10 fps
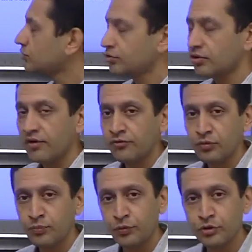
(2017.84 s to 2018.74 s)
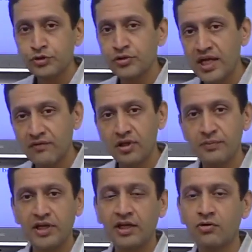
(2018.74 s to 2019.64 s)
So you have to push to
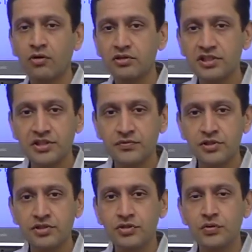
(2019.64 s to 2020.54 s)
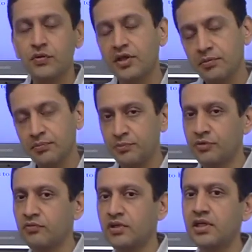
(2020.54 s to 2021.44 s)
develop technologies which you think
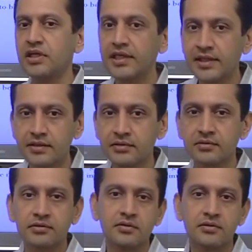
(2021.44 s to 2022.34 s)
people will need.